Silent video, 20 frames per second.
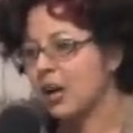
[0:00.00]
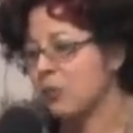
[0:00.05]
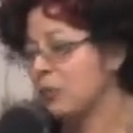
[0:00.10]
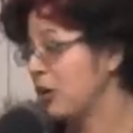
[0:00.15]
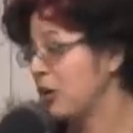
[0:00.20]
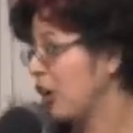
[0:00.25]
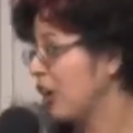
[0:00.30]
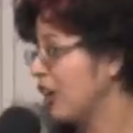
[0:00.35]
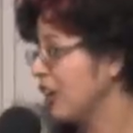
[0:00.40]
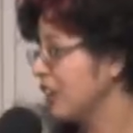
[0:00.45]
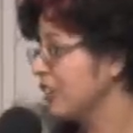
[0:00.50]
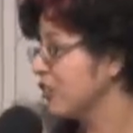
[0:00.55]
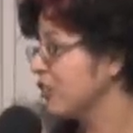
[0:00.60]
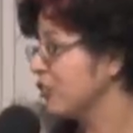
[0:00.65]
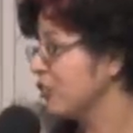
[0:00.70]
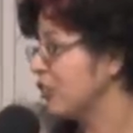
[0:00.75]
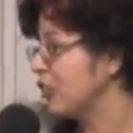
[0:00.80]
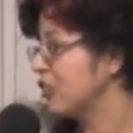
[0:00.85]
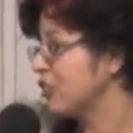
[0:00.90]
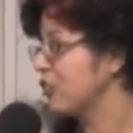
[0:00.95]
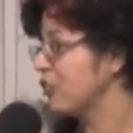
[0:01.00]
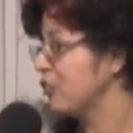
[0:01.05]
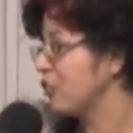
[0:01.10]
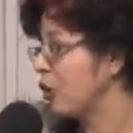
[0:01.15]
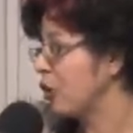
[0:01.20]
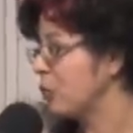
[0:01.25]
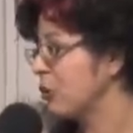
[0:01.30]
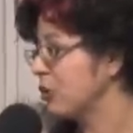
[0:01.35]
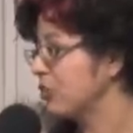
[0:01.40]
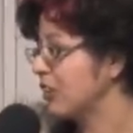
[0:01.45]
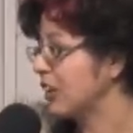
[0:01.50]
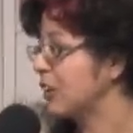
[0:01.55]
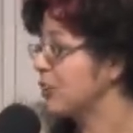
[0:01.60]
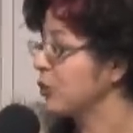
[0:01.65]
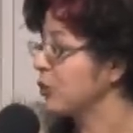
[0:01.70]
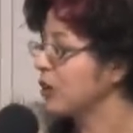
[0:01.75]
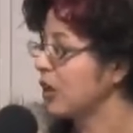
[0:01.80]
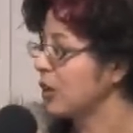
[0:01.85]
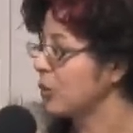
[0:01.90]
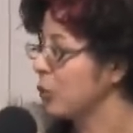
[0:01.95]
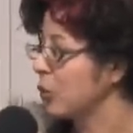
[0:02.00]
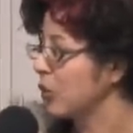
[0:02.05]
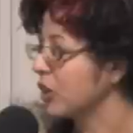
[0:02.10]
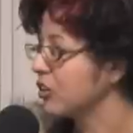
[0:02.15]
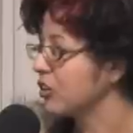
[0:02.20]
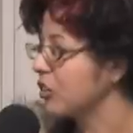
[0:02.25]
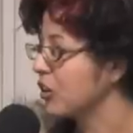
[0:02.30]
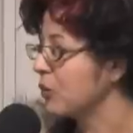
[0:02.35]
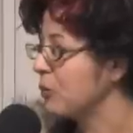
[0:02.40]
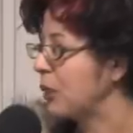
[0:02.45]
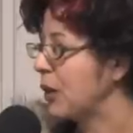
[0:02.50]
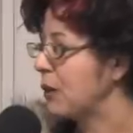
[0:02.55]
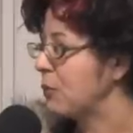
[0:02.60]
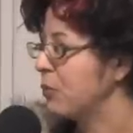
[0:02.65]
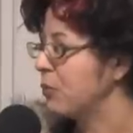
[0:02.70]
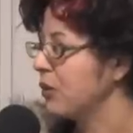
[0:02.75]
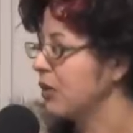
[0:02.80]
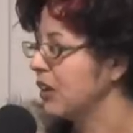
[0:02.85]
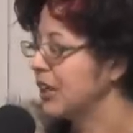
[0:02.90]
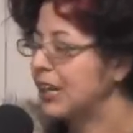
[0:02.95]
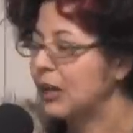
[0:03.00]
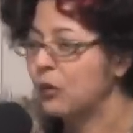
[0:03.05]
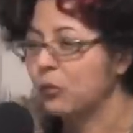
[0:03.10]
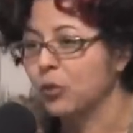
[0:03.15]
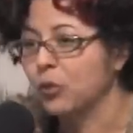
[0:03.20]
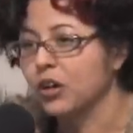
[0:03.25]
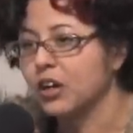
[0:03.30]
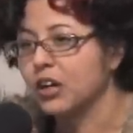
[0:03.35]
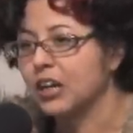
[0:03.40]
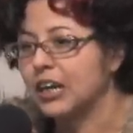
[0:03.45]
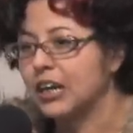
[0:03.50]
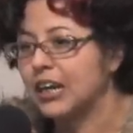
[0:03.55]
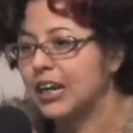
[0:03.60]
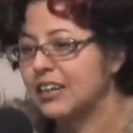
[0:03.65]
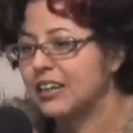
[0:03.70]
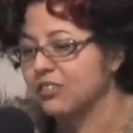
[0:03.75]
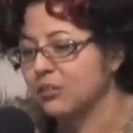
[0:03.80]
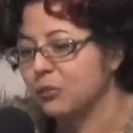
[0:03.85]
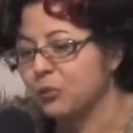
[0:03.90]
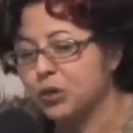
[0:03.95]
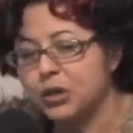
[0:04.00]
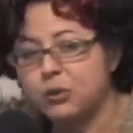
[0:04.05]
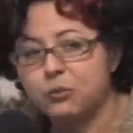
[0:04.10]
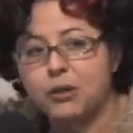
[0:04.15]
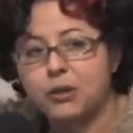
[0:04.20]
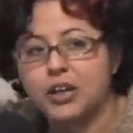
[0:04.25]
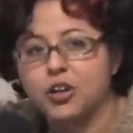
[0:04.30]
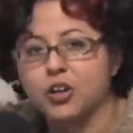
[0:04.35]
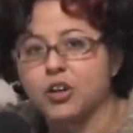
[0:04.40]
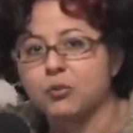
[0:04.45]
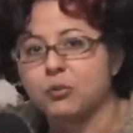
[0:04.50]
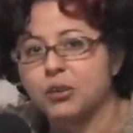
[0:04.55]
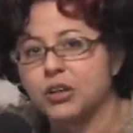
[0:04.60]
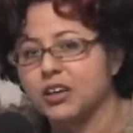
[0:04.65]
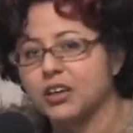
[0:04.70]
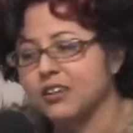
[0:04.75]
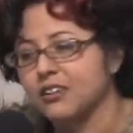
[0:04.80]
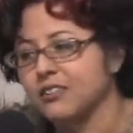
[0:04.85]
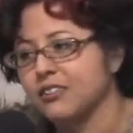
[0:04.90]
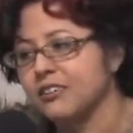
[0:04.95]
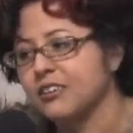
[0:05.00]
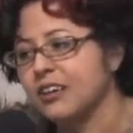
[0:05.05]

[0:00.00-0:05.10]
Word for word: am an artist first and foremost, and I do a lot of works on paper. And I work uh, as a printmaker because